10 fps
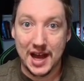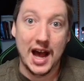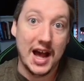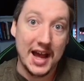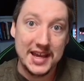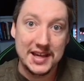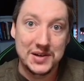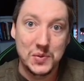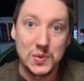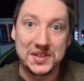I
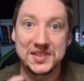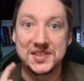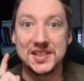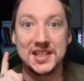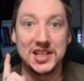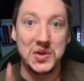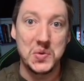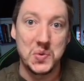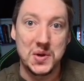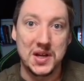will see
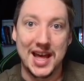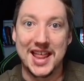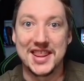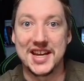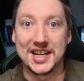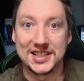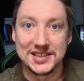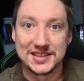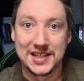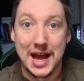you there.
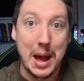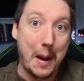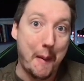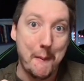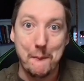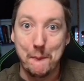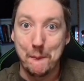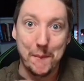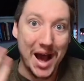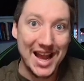
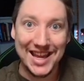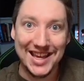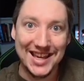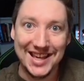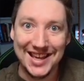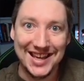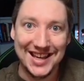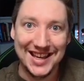Bye!